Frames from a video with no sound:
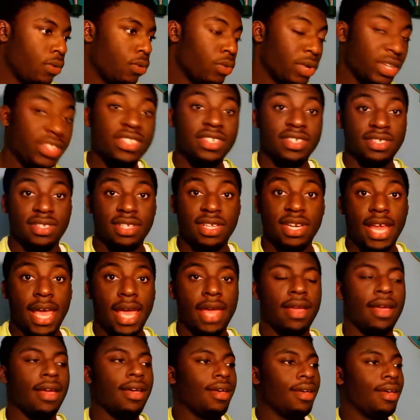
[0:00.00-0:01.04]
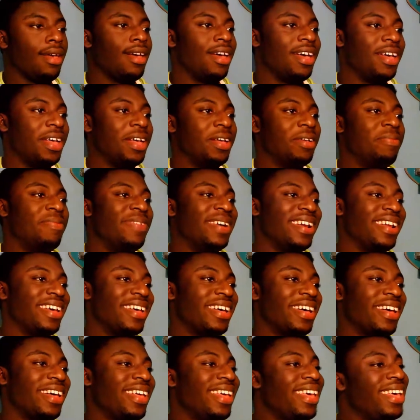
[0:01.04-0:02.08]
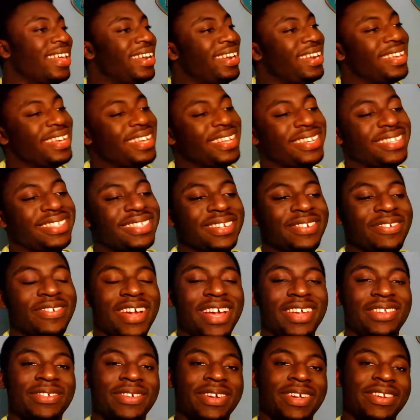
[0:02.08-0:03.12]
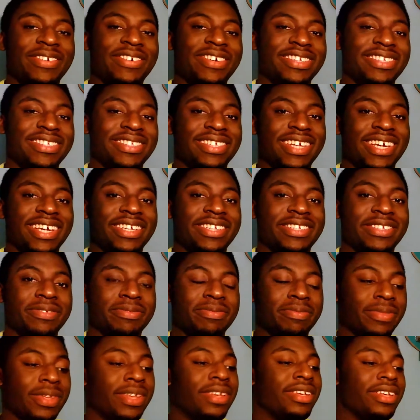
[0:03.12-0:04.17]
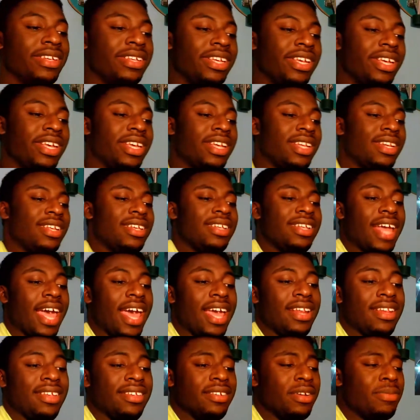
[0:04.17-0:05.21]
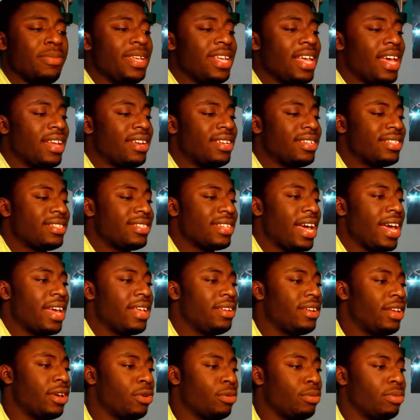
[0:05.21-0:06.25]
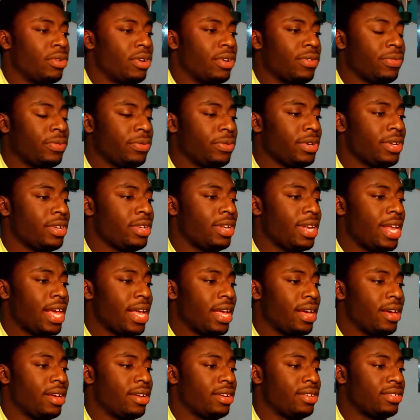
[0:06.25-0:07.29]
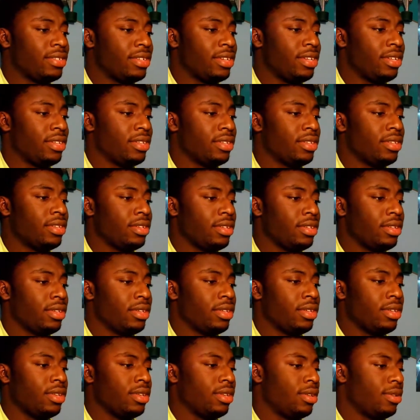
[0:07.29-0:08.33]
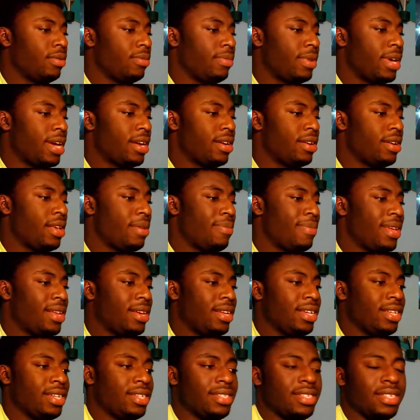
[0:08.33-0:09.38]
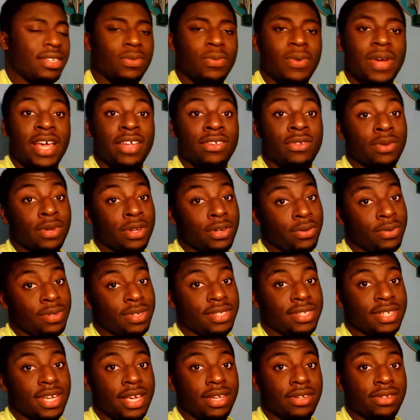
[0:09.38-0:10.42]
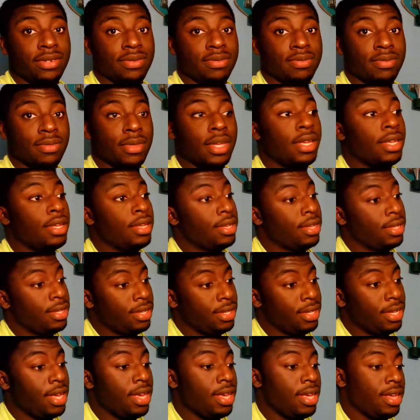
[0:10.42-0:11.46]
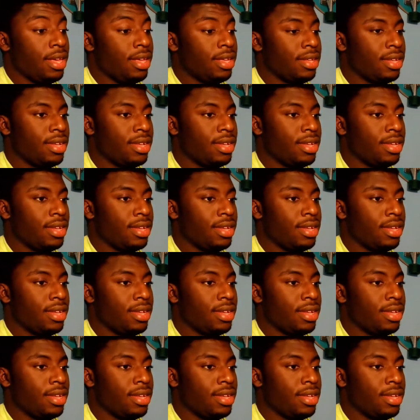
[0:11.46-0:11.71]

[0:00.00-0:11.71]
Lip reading: which is today. But let's get into the reaction. I know it's a station. Yeah, this is gonna be kind of exciting though, bro. For real, like honestly. Right in there, man. Looking into the rash, while I know what to taste. Yeah,